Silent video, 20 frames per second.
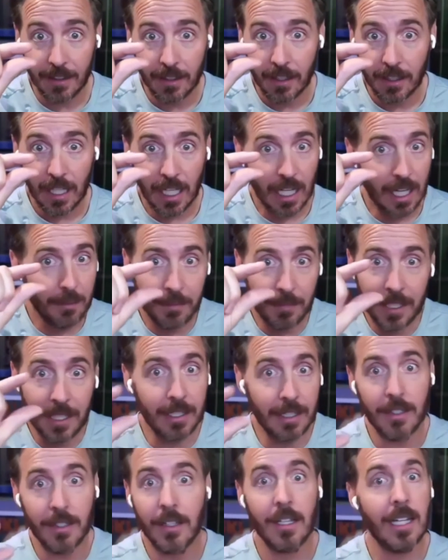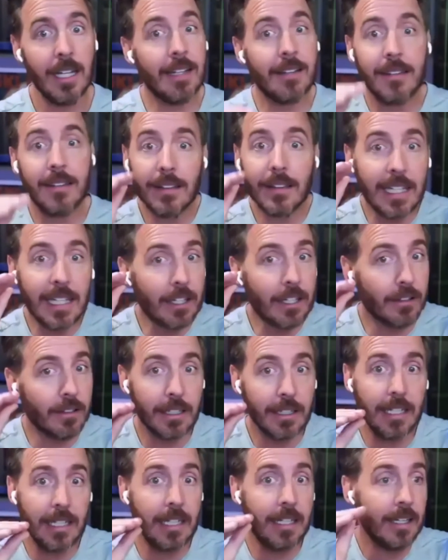I mean, it's
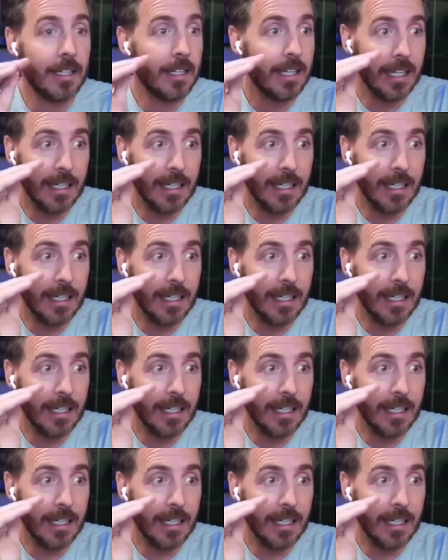literally,